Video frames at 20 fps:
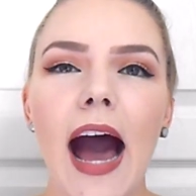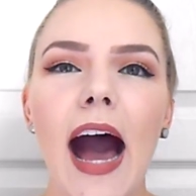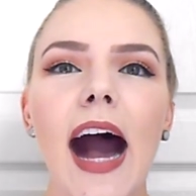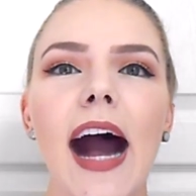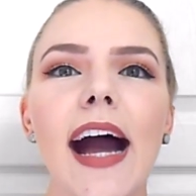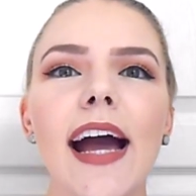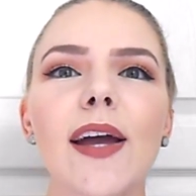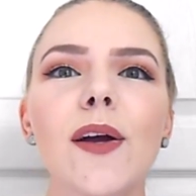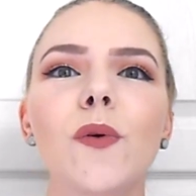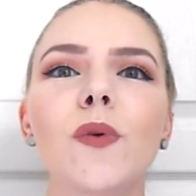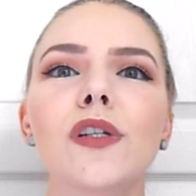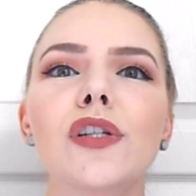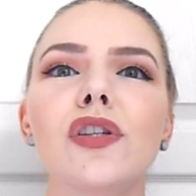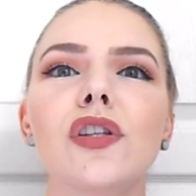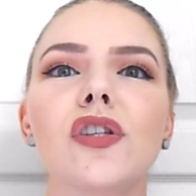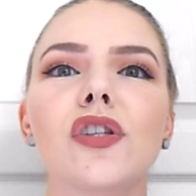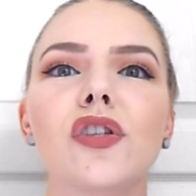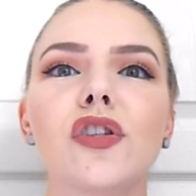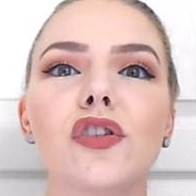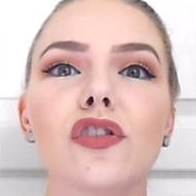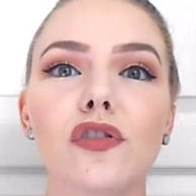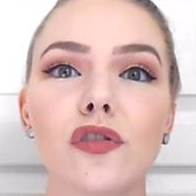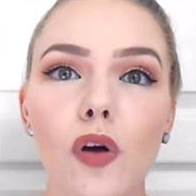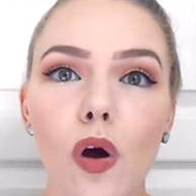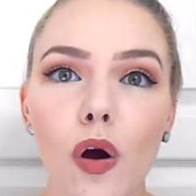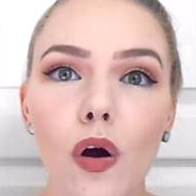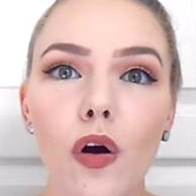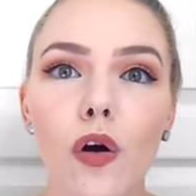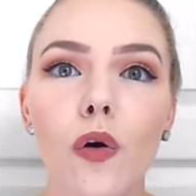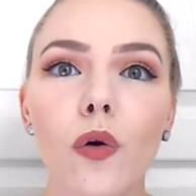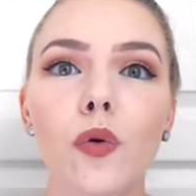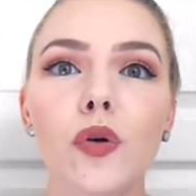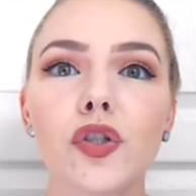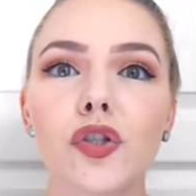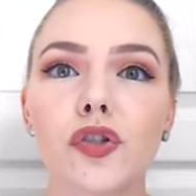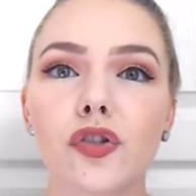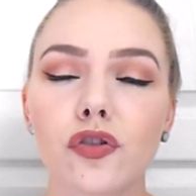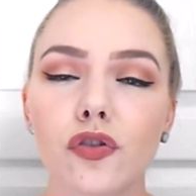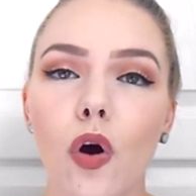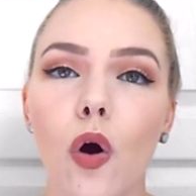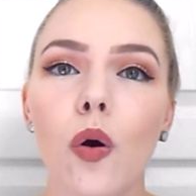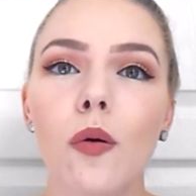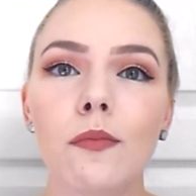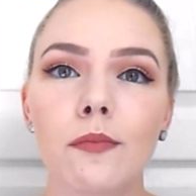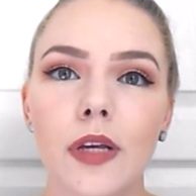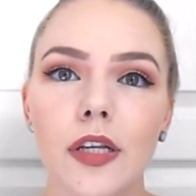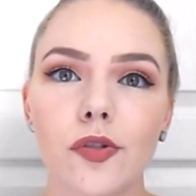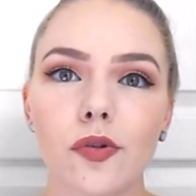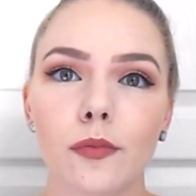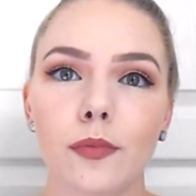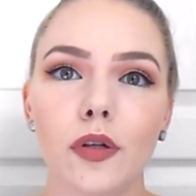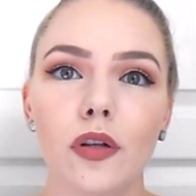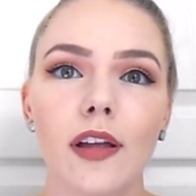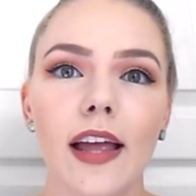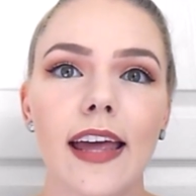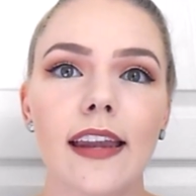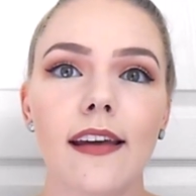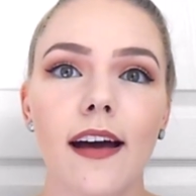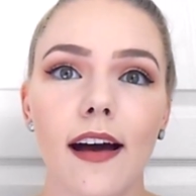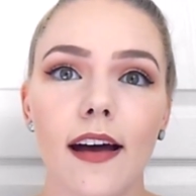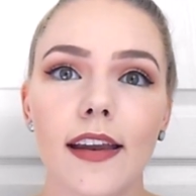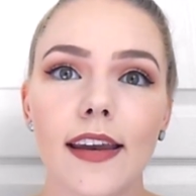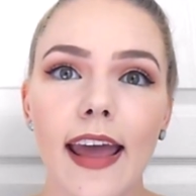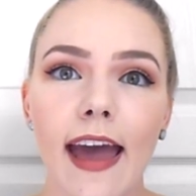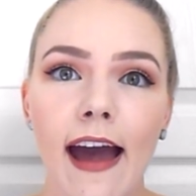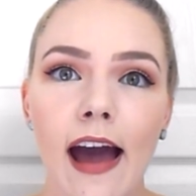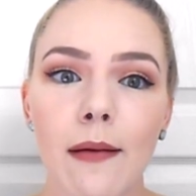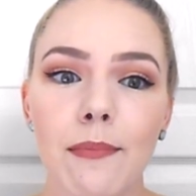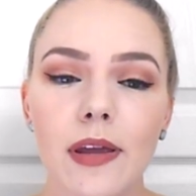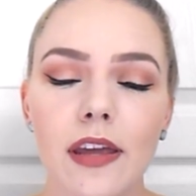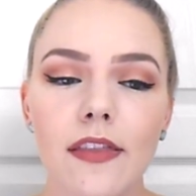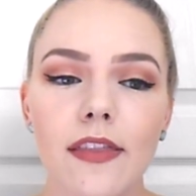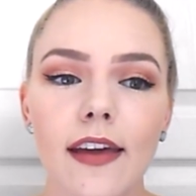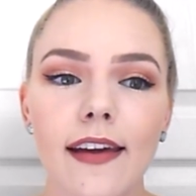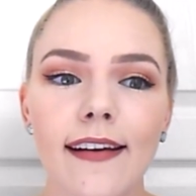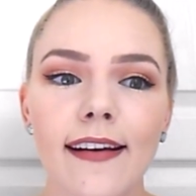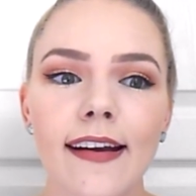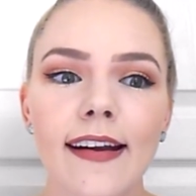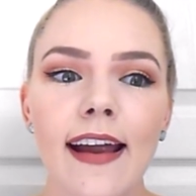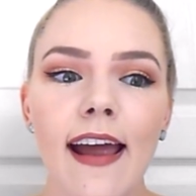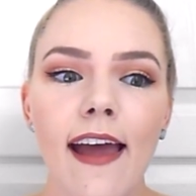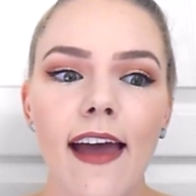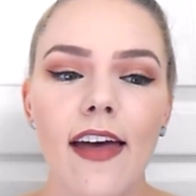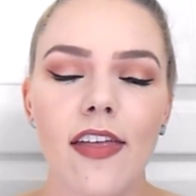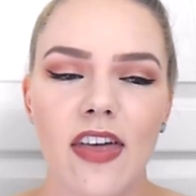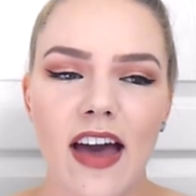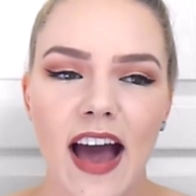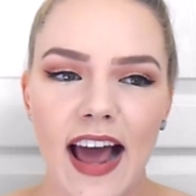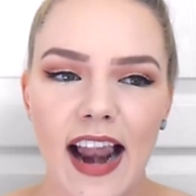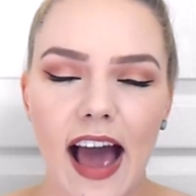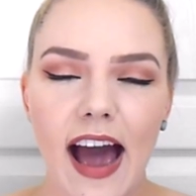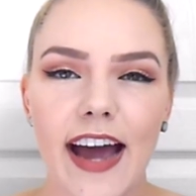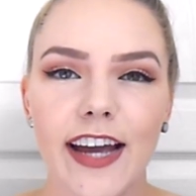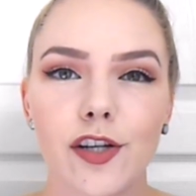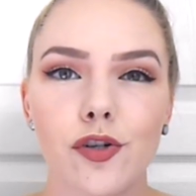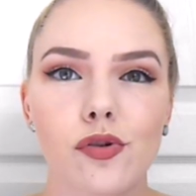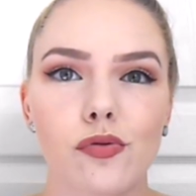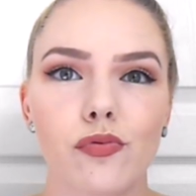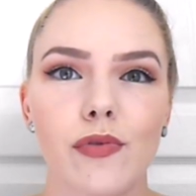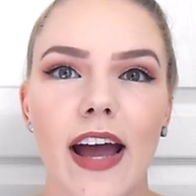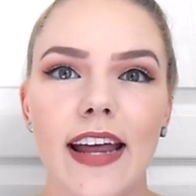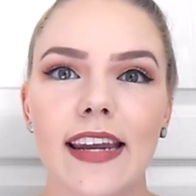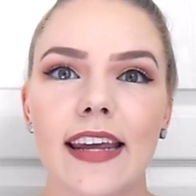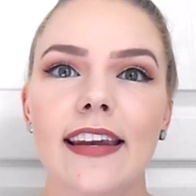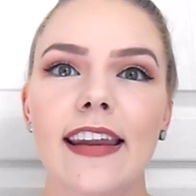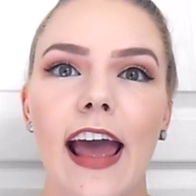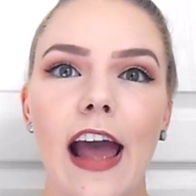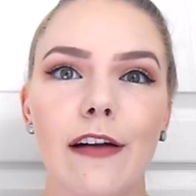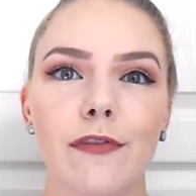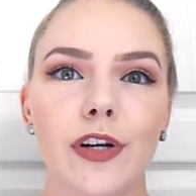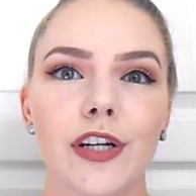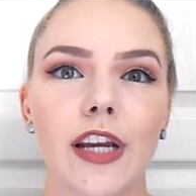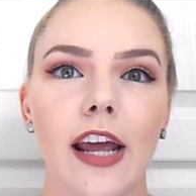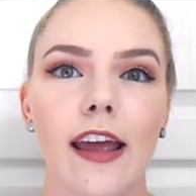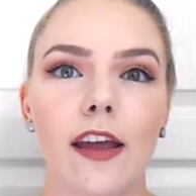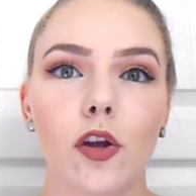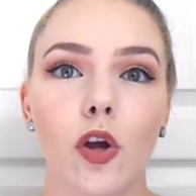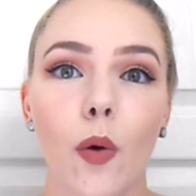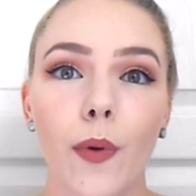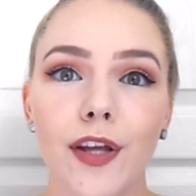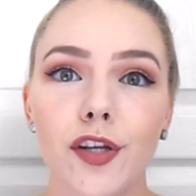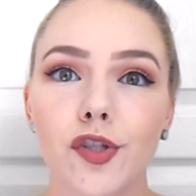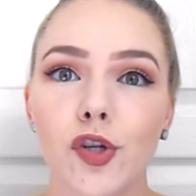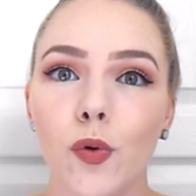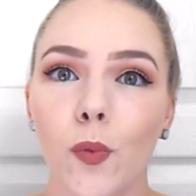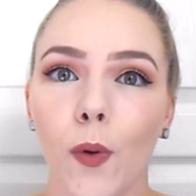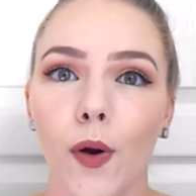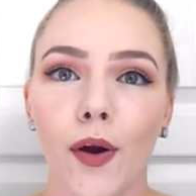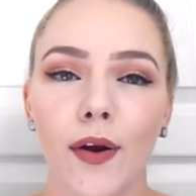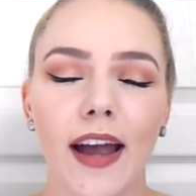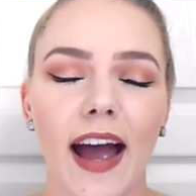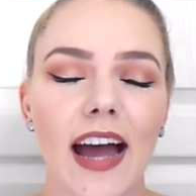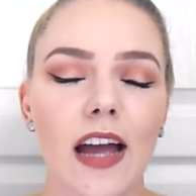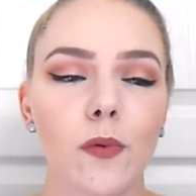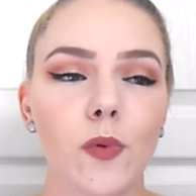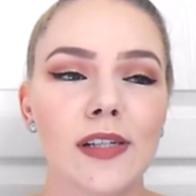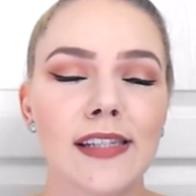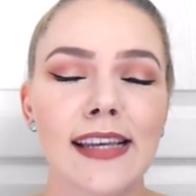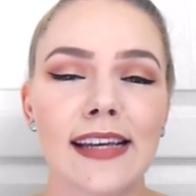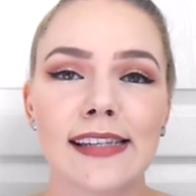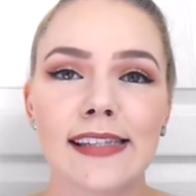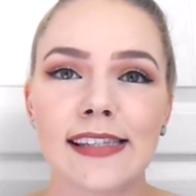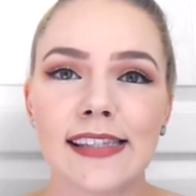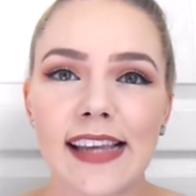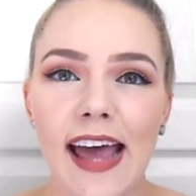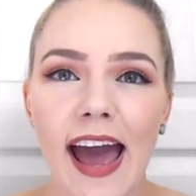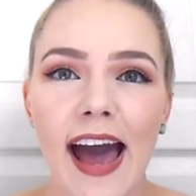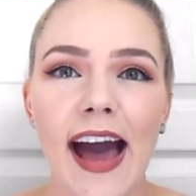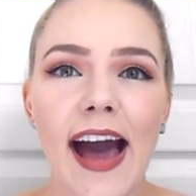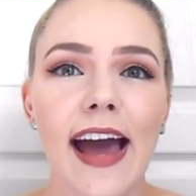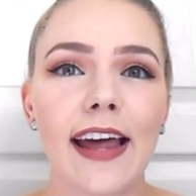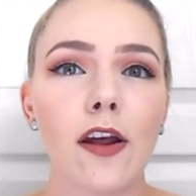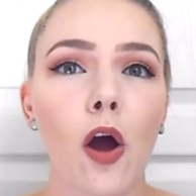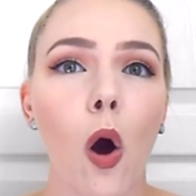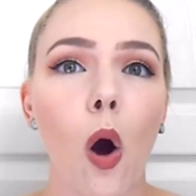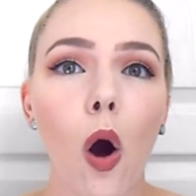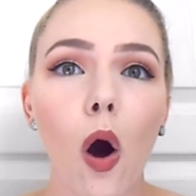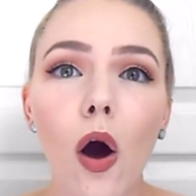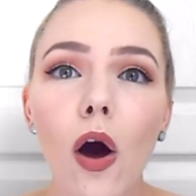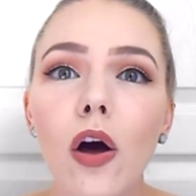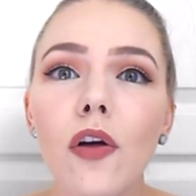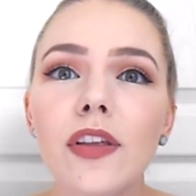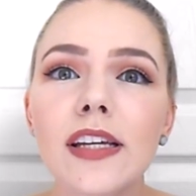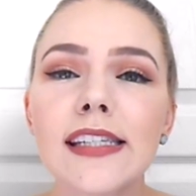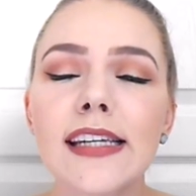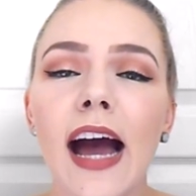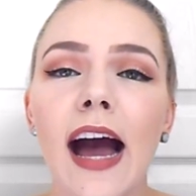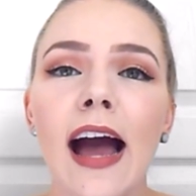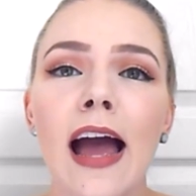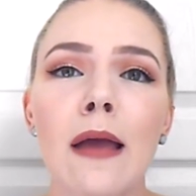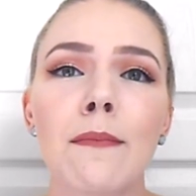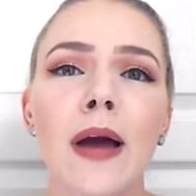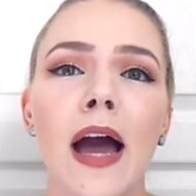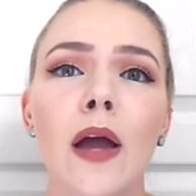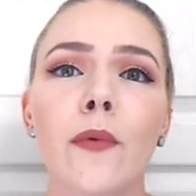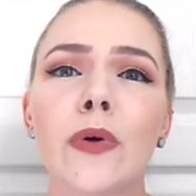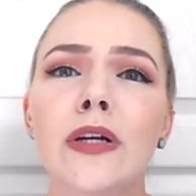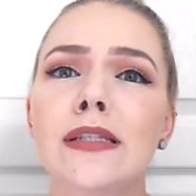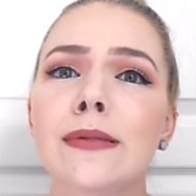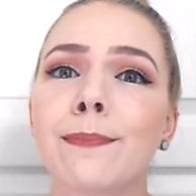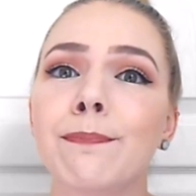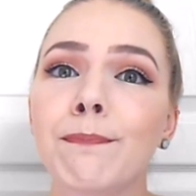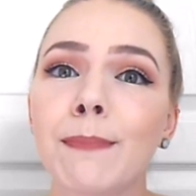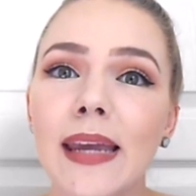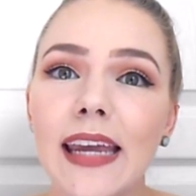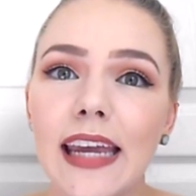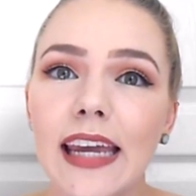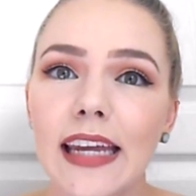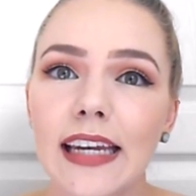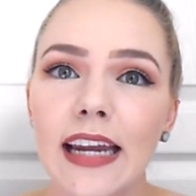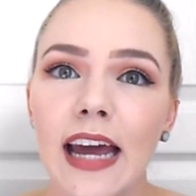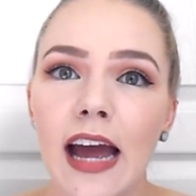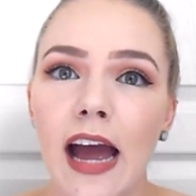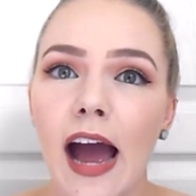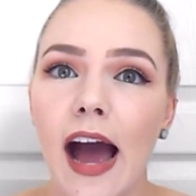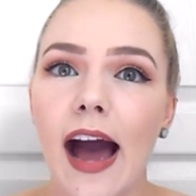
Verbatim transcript: I was so, so miserable and unhappy there that I dreaded every day going to work. I was sad all the time. I was mean.